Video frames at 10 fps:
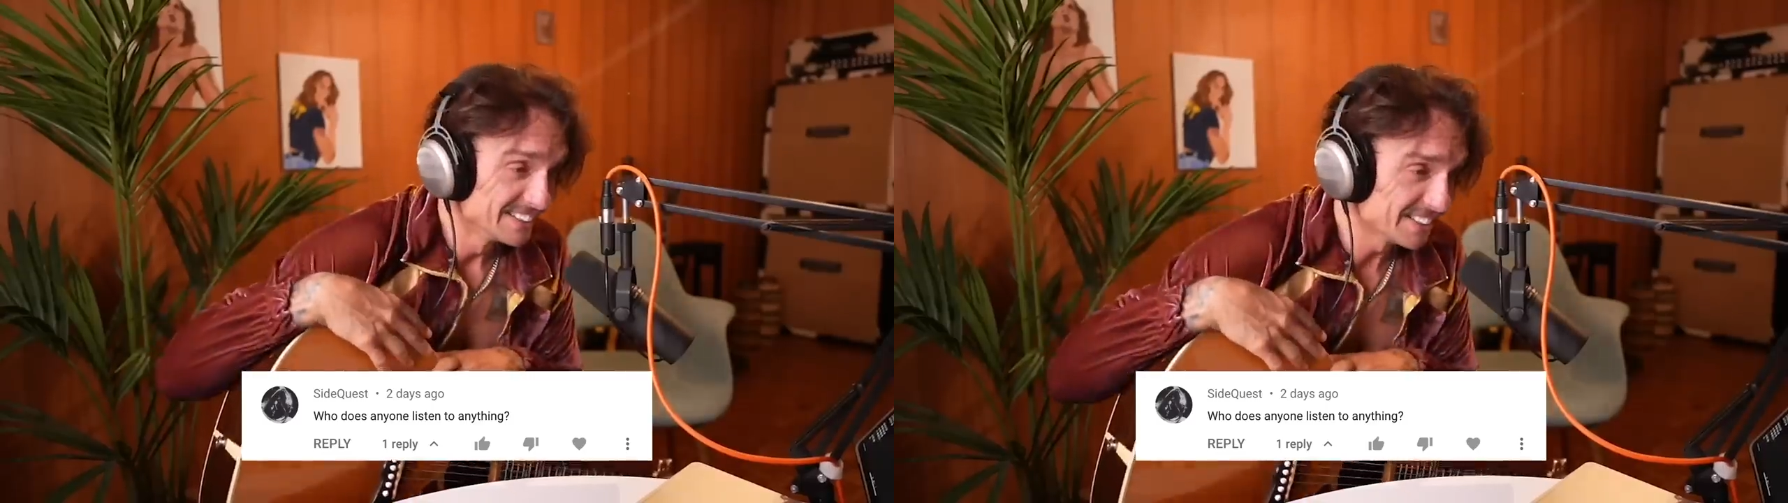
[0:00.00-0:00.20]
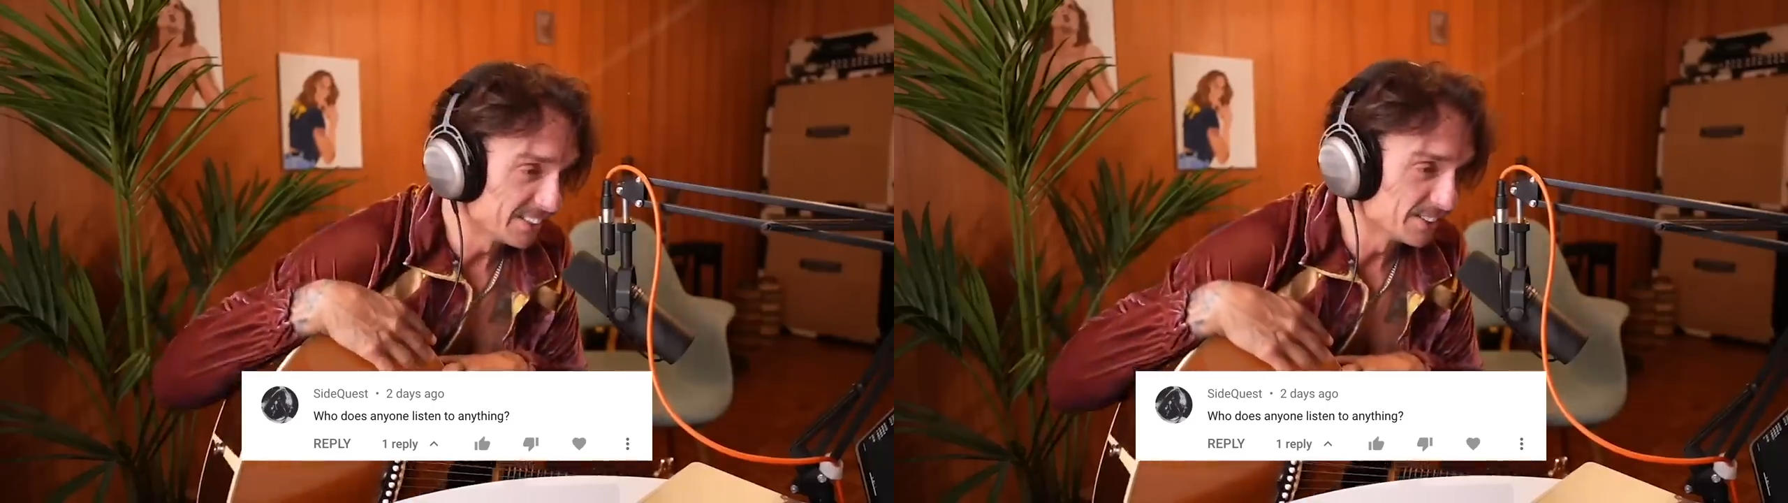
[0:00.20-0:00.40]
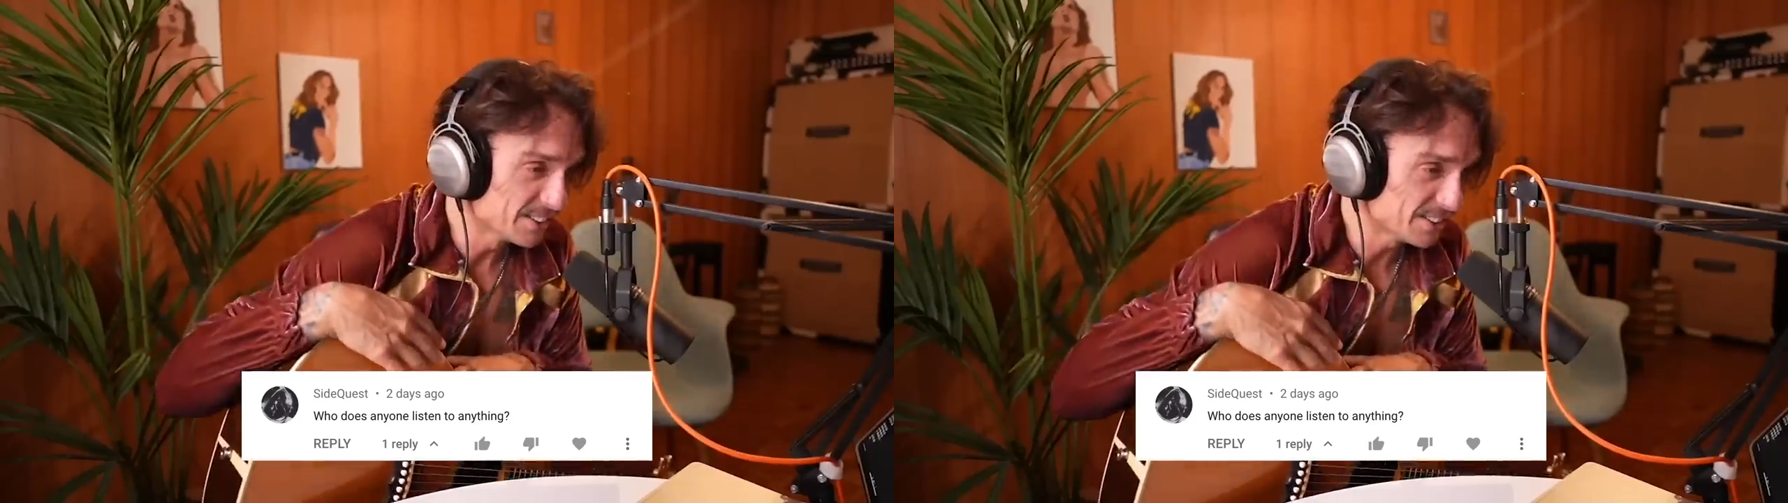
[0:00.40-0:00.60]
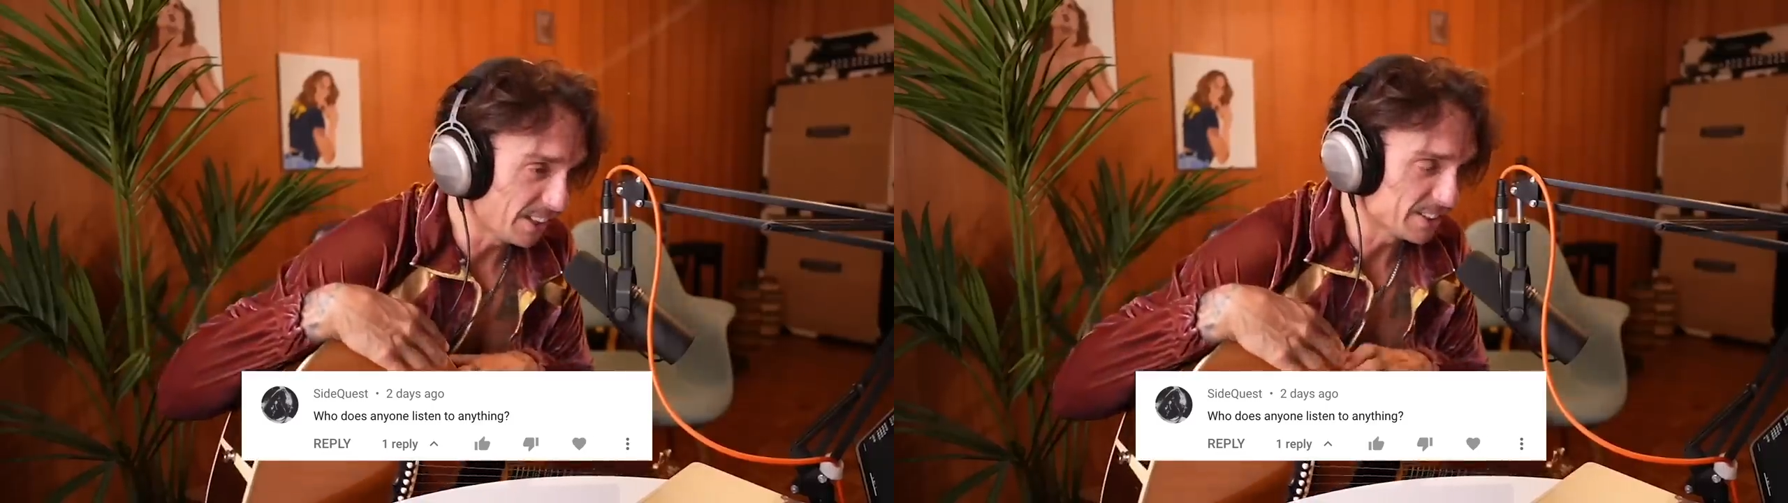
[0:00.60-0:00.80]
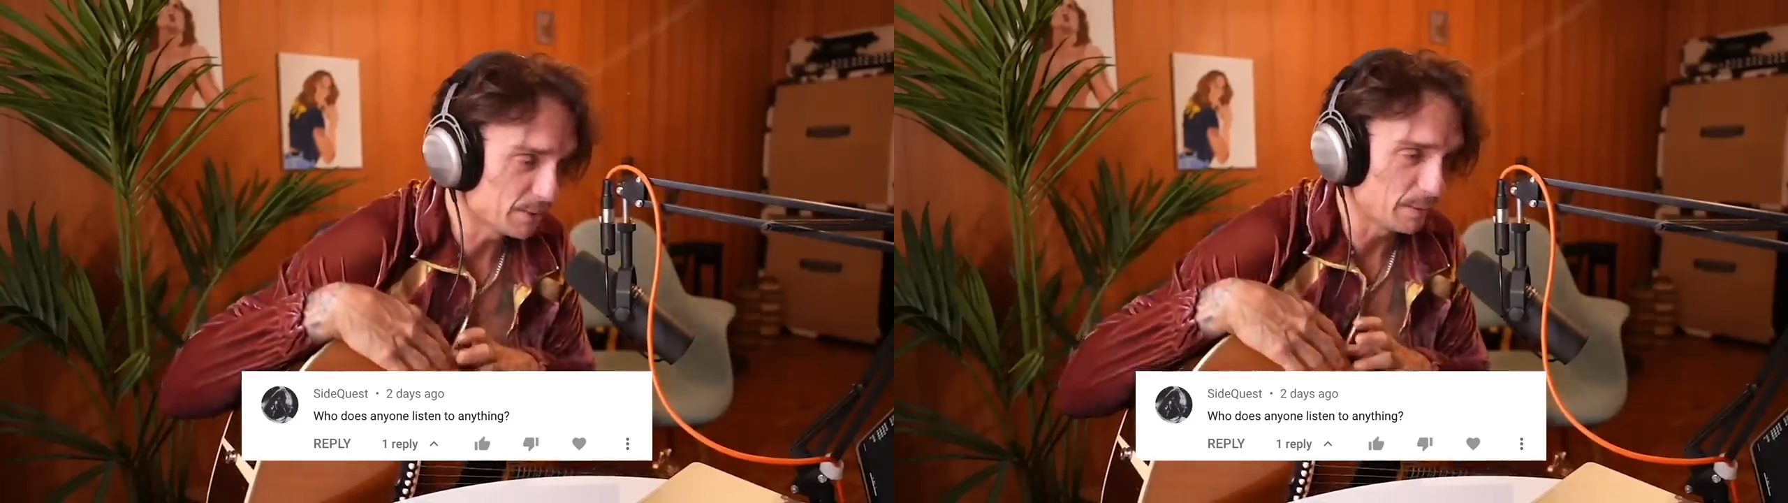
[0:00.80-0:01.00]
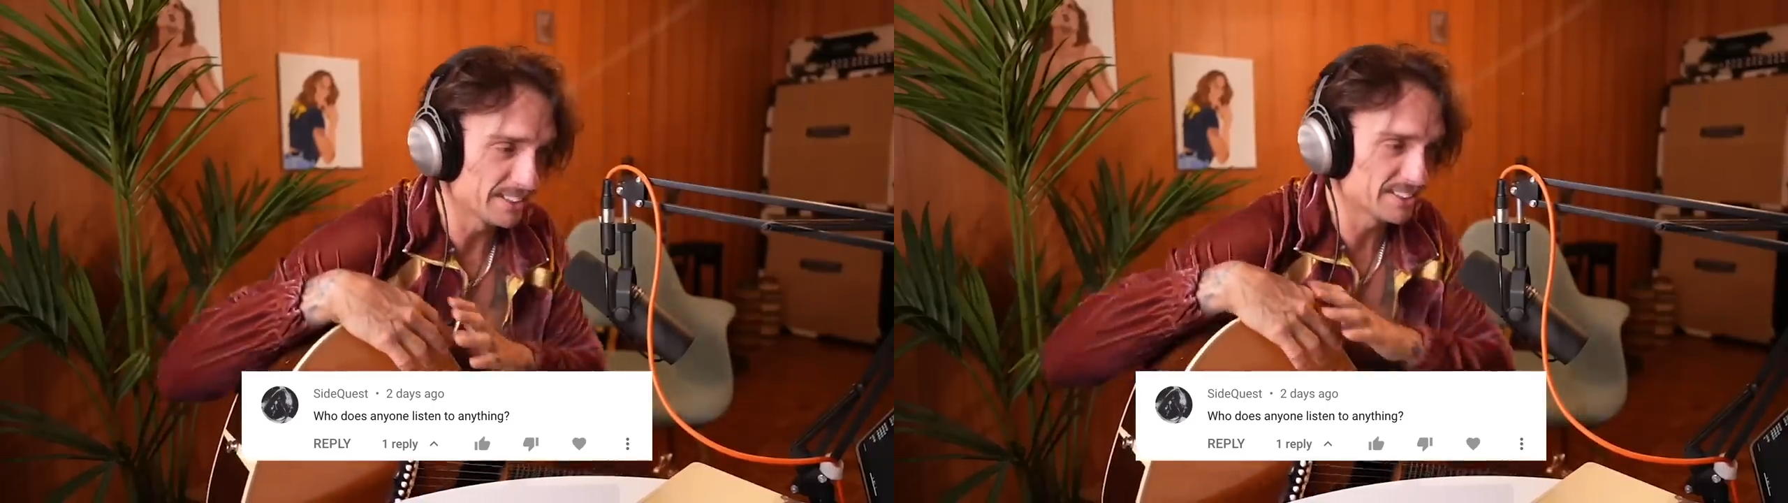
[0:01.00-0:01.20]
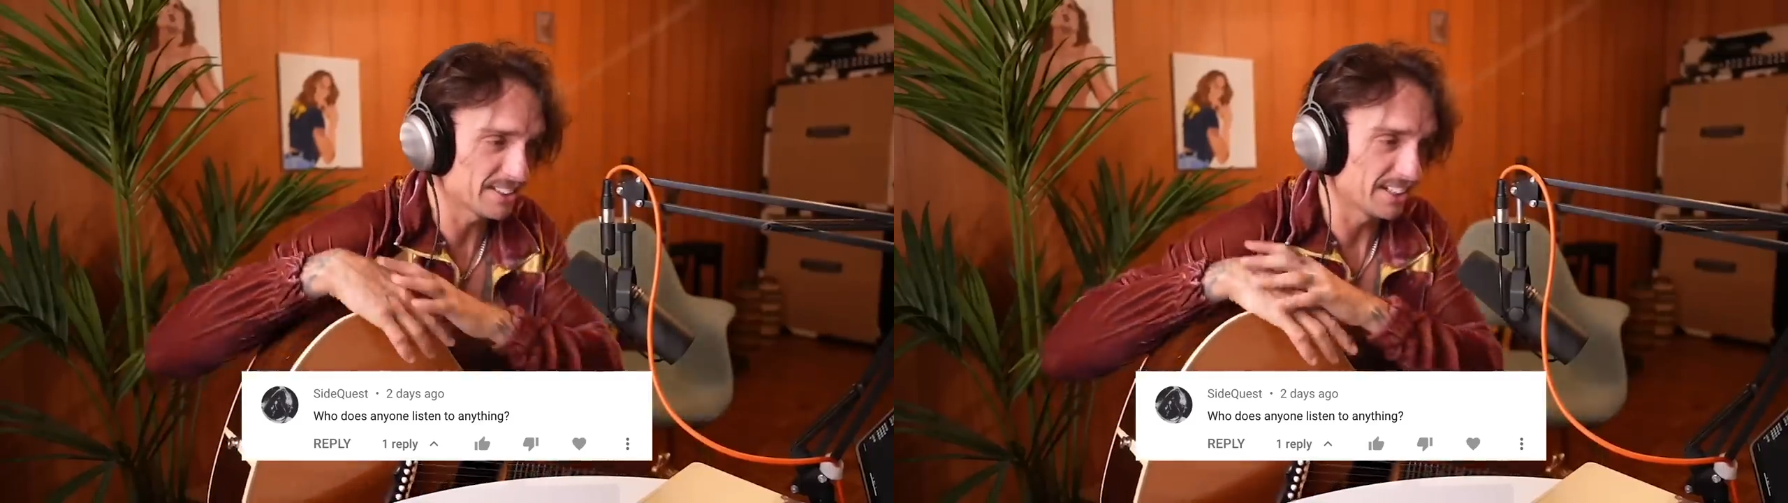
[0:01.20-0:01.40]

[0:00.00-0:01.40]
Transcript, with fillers: So SideQuest